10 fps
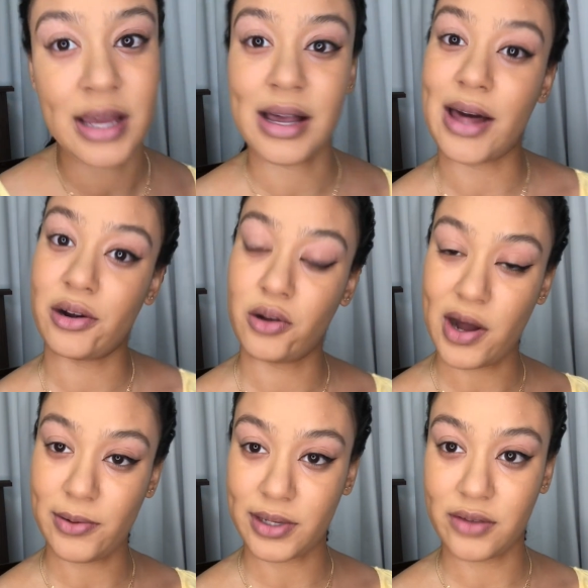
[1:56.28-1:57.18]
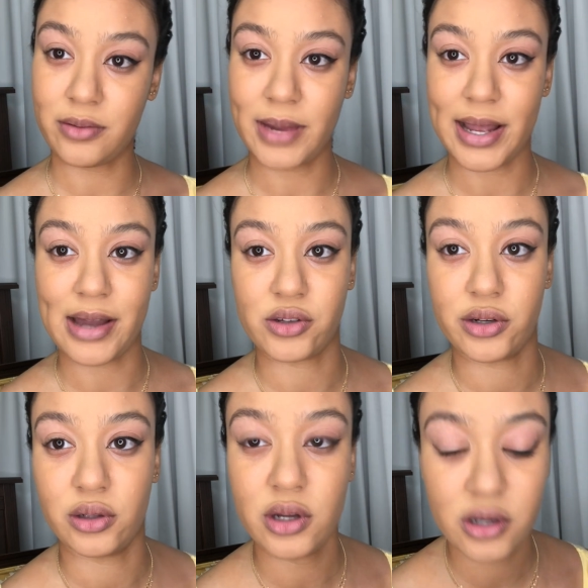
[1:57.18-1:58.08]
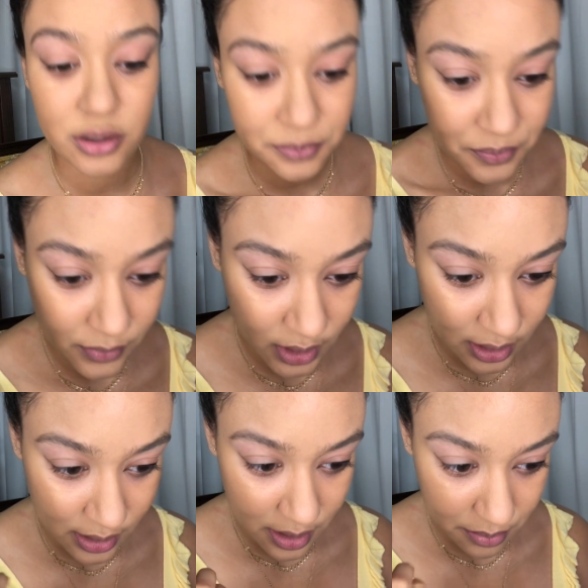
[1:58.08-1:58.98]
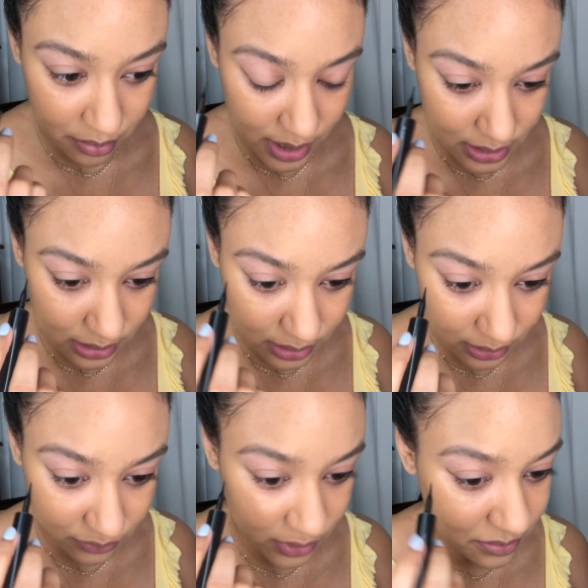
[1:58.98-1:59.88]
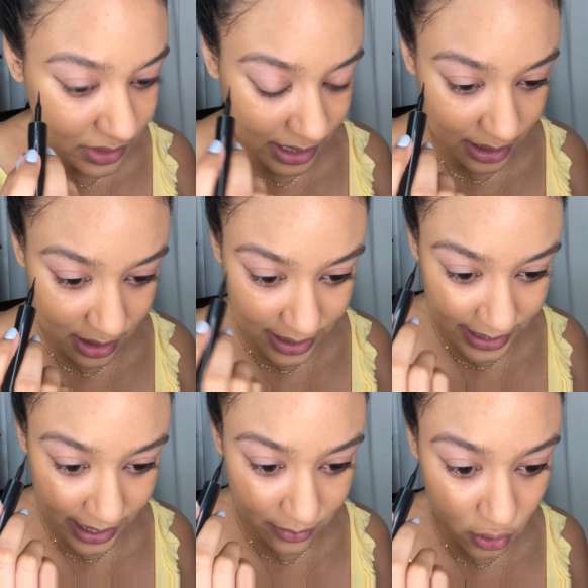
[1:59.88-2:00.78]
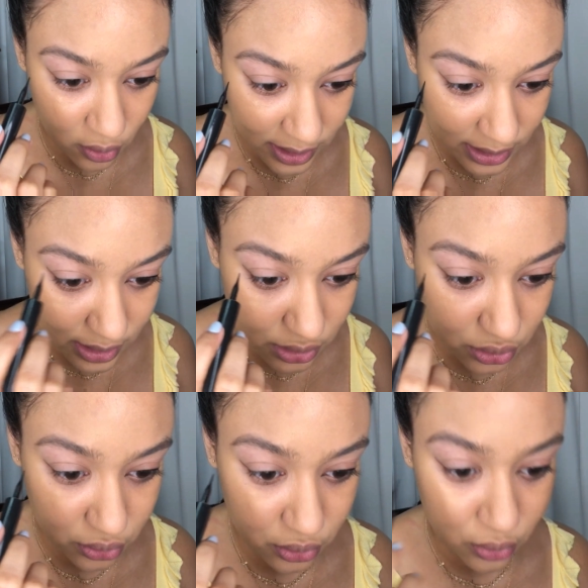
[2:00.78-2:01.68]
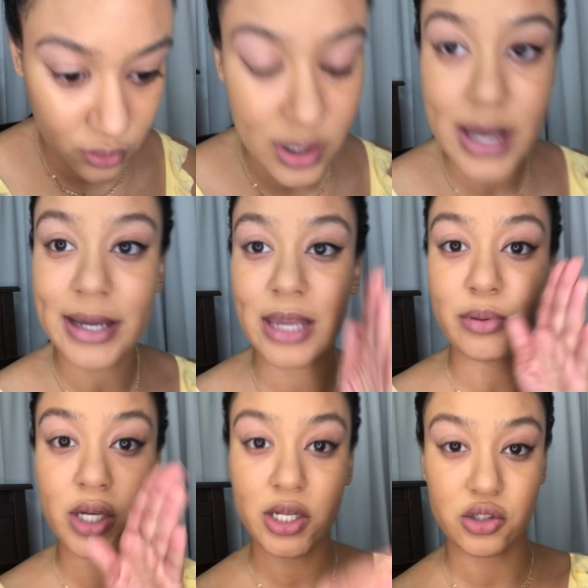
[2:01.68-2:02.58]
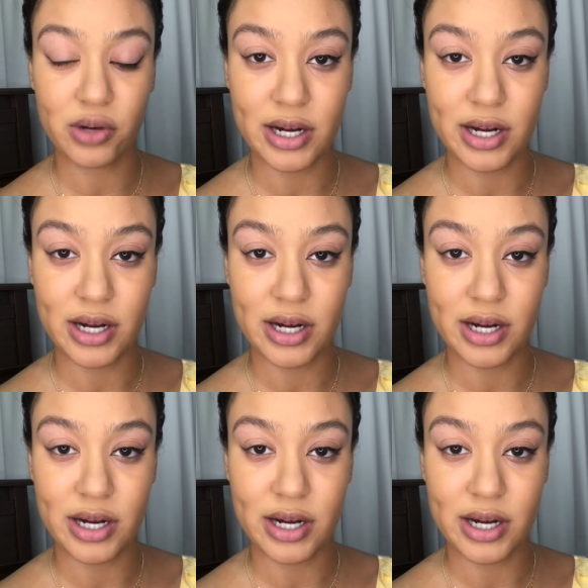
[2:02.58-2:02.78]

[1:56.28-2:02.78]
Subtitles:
I don't know how even my eyes are gonna look, but from there I am going to keep looking straight